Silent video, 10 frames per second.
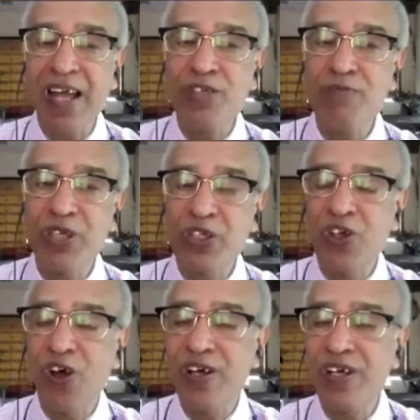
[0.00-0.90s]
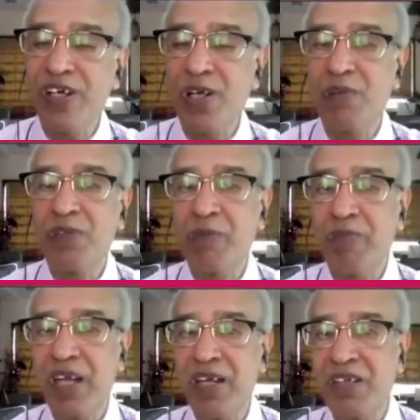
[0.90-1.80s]
which large majority
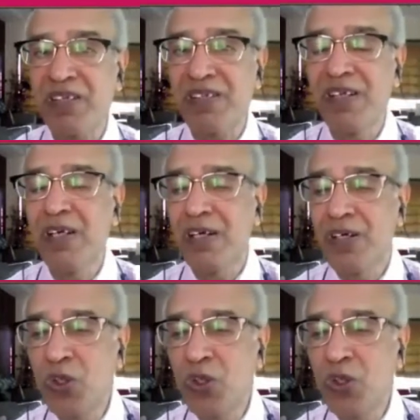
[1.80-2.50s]
of the patients